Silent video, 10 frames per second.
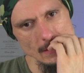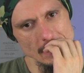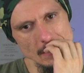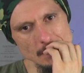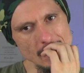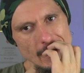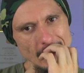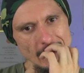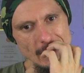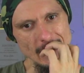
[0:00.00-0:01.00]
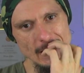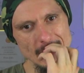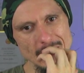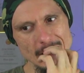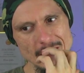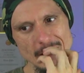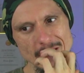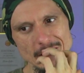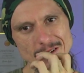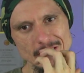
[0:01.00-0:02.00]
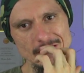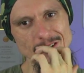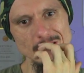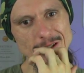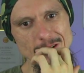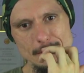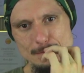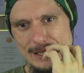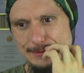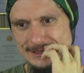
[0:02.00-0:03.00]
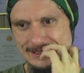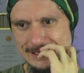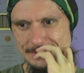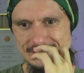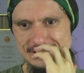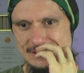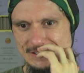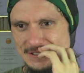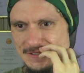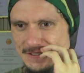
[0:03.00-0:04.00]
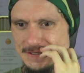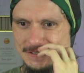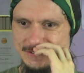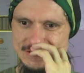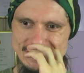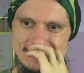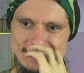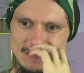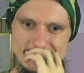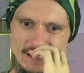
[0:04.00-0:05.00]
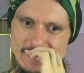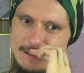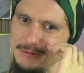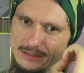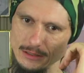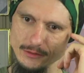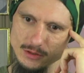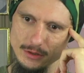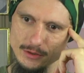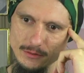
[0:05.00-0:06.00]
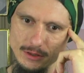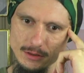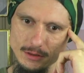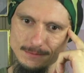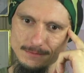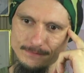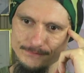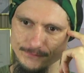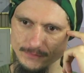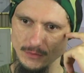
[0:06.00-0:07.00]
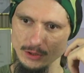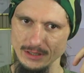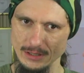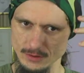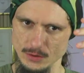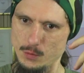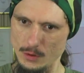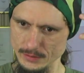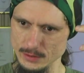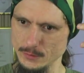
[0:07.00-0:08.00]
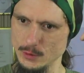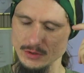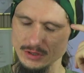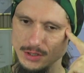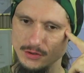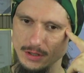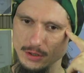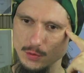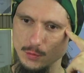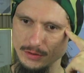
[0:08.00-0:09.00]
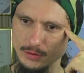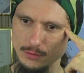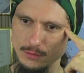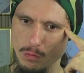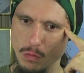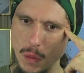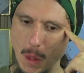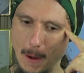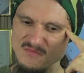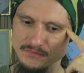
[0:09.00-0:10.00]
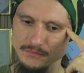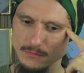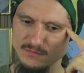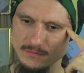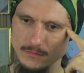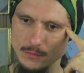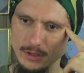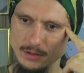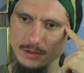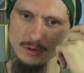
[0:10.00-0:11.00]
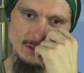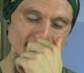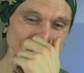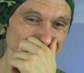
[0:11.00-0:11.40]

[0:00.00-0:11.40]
Man. And then taking baby steps, because I usually always used to fucking hate myself so much of like not having the quality of conversation that I actually wanted to. Right in the beginning.